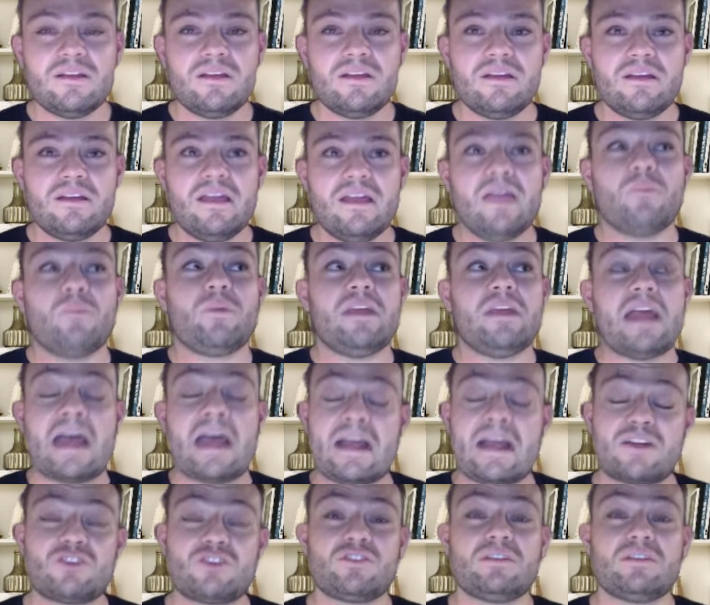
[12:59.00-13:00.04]
And we
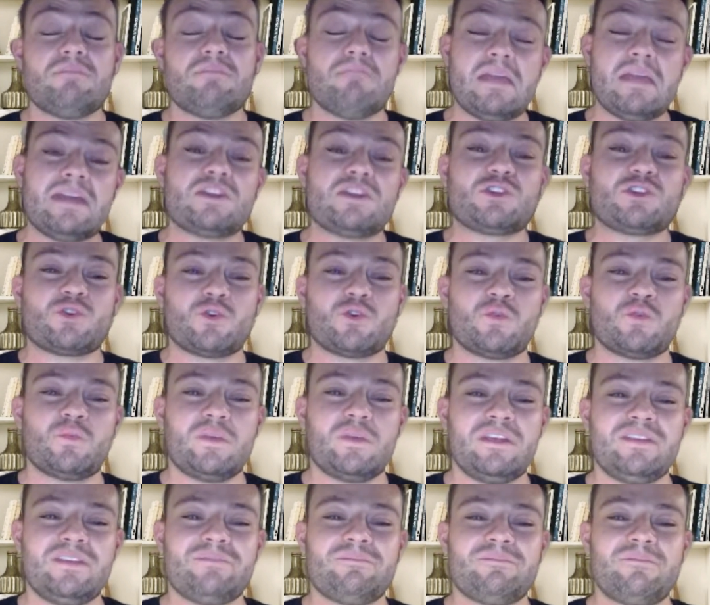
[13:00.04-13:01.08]
actually make sure
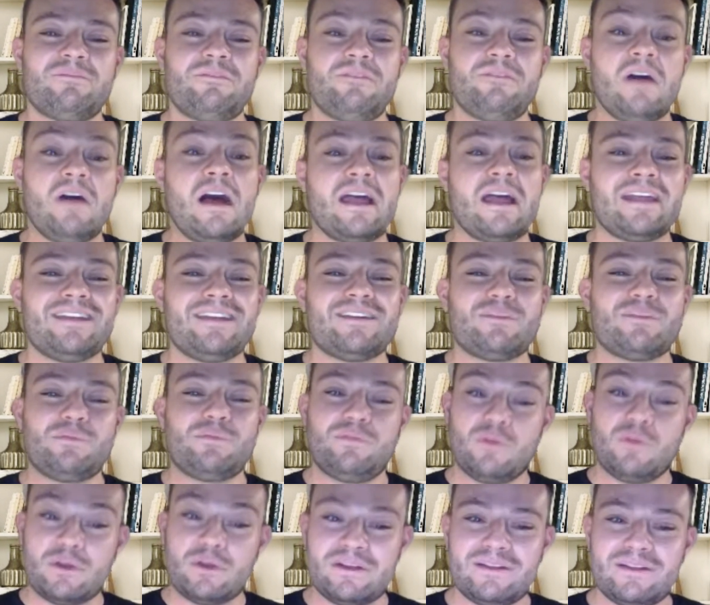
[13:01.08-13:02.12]
we find
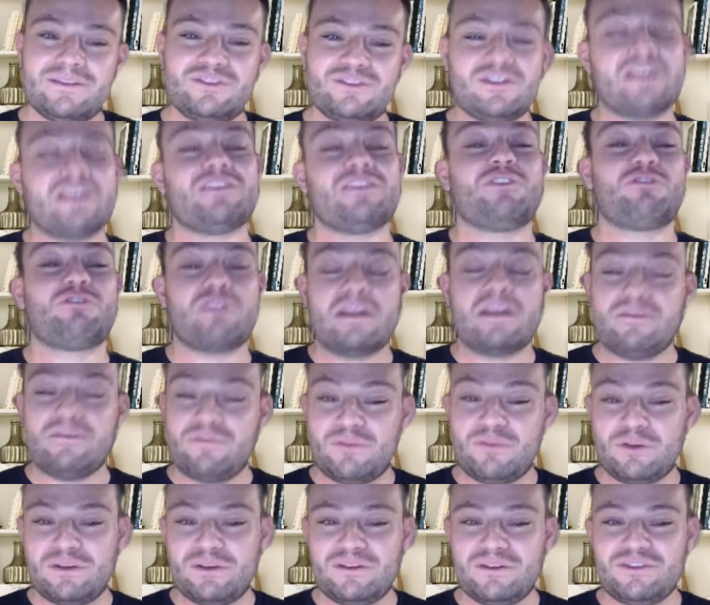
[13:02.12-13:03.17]
footage and create
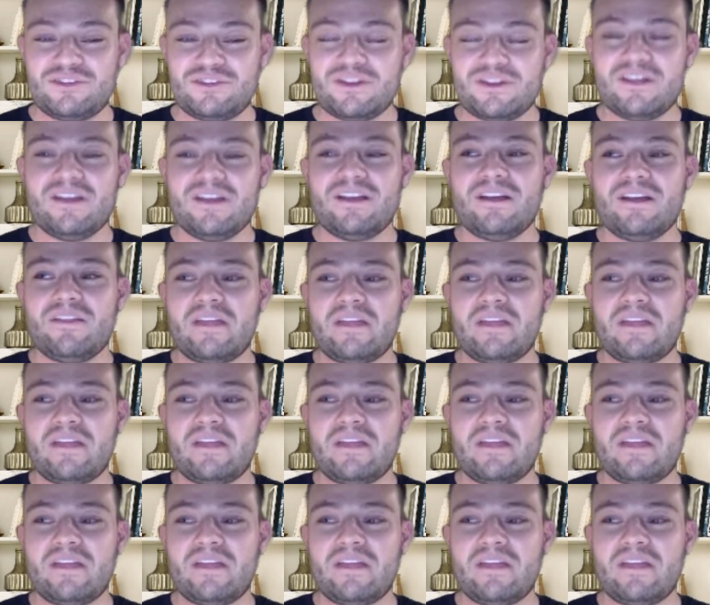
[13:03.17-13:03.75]
footage that